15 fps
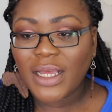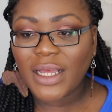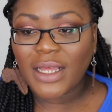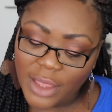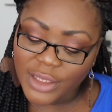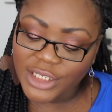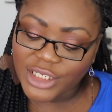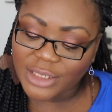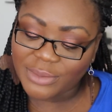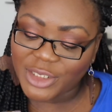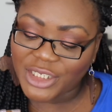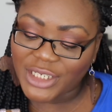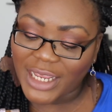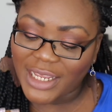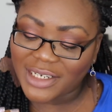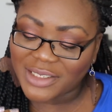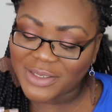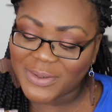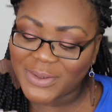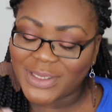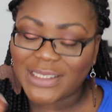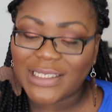This shimmer shade is
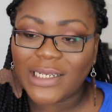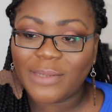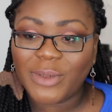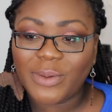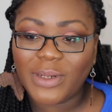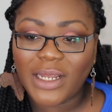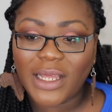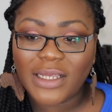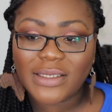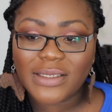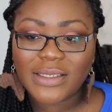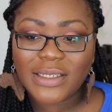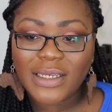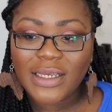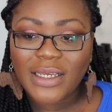called Cinnamon Lust.